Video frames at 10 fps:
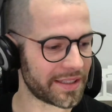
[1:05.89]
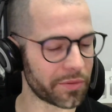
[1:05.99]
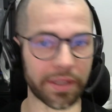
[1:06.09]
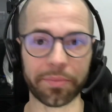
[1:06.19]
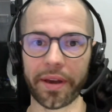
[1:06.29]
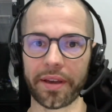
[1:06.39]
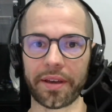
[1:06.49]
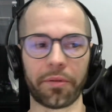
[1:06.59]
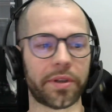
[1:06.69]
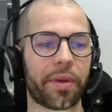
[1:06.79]
This was
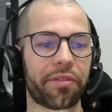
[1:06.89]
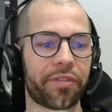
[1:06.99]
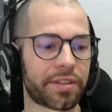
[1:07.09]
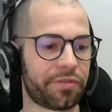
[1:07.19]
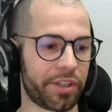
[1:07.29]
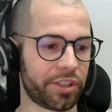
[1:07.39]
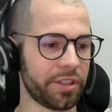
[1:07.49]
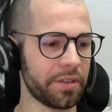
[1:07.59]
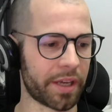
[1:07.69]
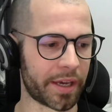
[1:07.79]
my first
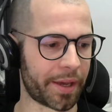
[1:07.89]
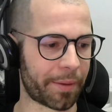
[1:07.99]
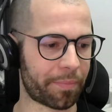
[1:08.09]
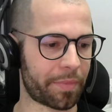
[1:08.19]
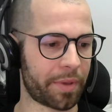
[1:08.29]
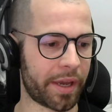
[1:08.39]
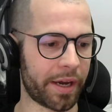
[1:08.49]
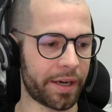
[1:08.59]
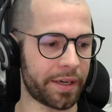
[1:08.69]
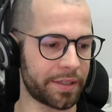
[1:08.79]
version
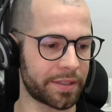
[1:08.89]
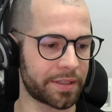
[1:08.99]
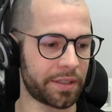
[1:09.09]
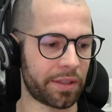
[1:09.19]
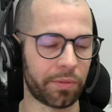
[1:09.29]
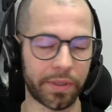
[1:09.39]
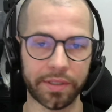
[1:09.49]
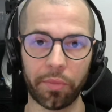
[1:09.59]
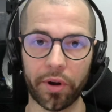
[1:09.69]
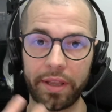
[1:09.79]
because it
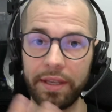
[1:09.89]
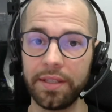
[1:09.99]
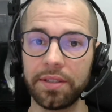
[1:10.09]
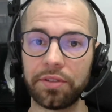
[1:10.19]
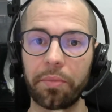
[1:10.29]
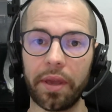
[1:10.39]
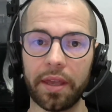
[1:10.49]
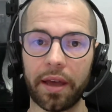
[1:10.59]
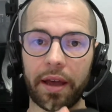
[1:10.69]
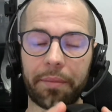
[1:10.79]
was more easy to
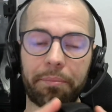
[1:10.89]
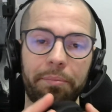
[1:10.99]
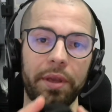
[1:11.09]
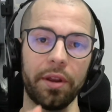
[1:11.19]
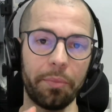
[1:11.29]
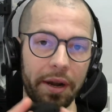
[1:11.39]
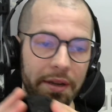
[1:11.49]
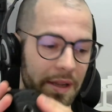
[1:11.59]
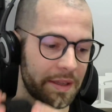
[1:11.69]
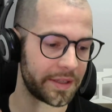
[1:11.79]
make a bigger
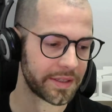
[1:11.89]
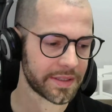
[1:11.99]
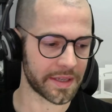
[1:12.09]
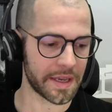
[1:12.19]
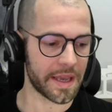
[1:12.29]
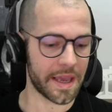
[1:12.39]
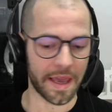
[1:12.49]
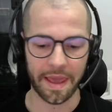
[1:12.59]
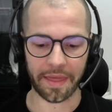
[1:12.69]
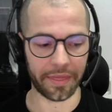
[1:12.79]
part like this,
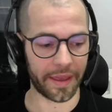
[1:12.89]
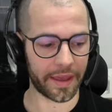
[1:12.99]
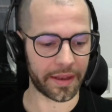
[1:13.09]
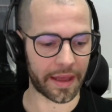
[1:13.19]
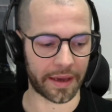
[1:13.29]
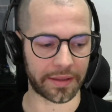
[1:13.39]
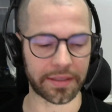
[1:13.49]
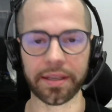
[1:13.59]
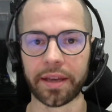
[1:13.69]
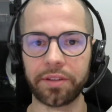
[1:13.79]
and then I
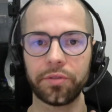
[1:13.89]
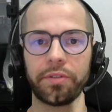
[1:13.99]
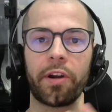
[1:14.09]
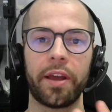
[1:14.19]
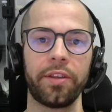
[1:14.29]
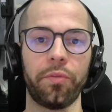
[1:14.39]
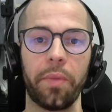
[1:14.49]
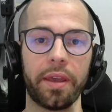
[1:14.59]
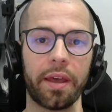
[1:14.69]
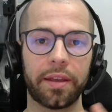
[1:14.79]
decided to try
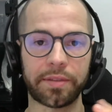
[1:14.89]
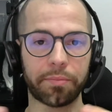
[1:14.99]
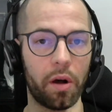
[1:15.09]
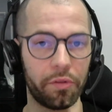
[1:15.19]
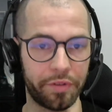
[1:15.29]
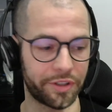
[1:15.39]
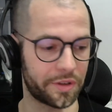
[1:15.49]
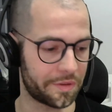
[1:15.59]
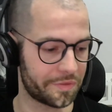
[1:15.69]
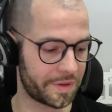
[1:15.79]
to make a small
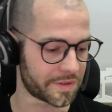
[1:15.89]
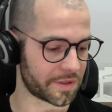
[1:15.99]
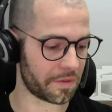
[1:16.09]
version of it.